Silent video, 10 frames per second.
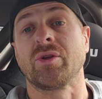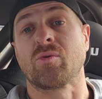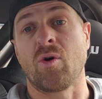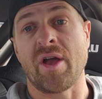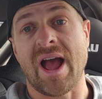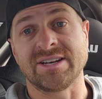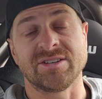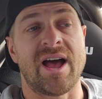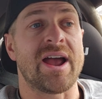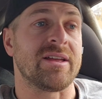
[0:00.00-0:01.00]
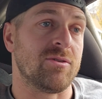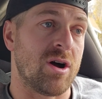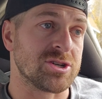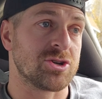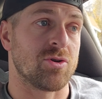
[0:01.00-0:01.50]
the rolling anti-lag and the
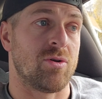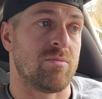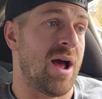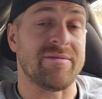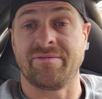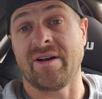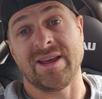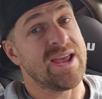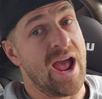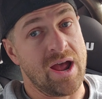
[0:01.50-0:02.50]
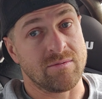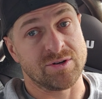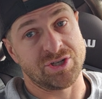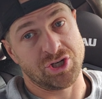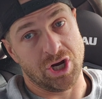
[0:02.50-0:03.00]
launch control, I haven't found it yet, which
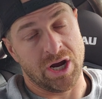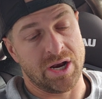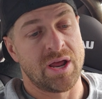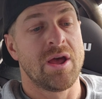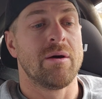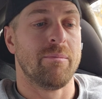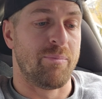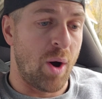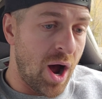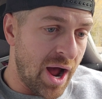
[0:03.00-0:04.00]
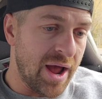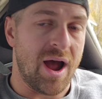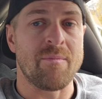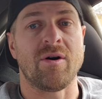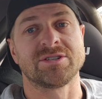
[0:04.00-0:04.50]
is good, but
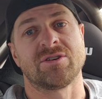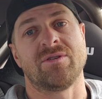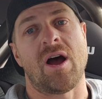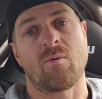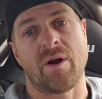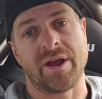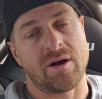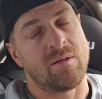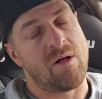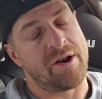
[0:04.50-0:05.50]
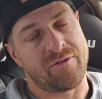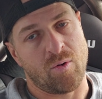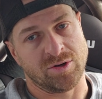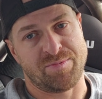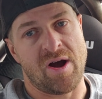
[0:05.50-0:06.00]
I'm also not running a lot of
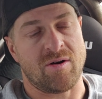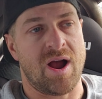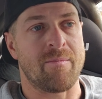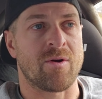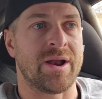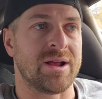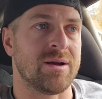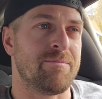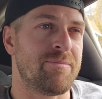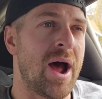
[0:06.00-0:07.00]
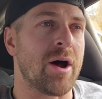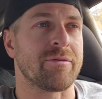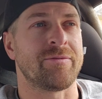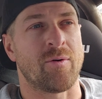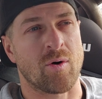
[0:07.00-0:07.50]
horsepower. I'm running about
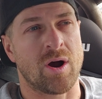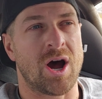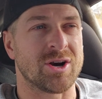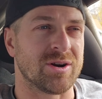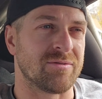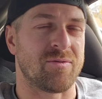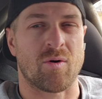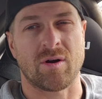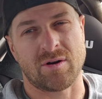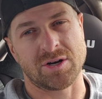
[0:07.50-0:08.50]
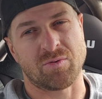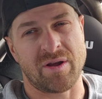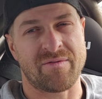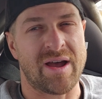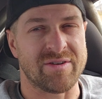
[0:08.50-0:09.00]

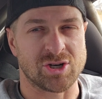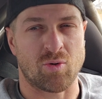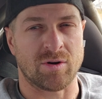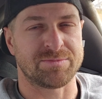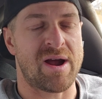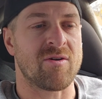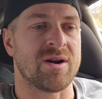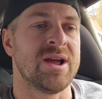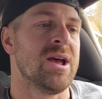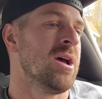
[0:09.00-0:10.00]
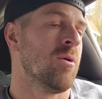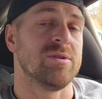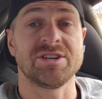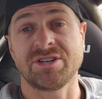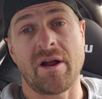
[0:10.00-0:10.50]
425-ish horsepower,
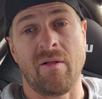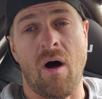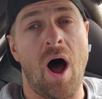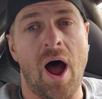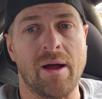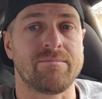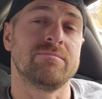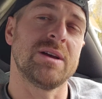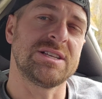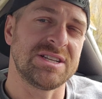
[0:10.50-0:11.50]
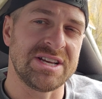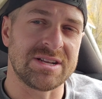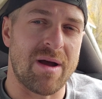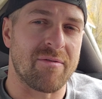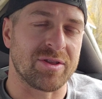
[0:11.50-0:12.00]
which is not a lot. It's a
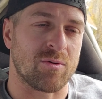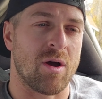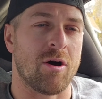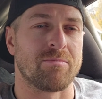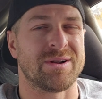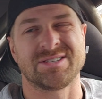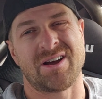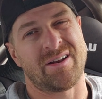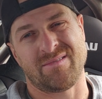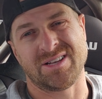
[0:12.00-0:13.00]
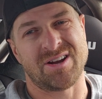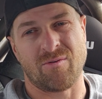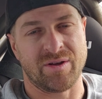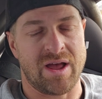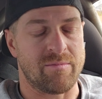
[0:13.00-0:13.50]
decent amount for the road, but it's not
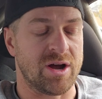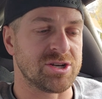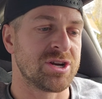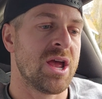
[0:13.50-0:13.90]
really that much.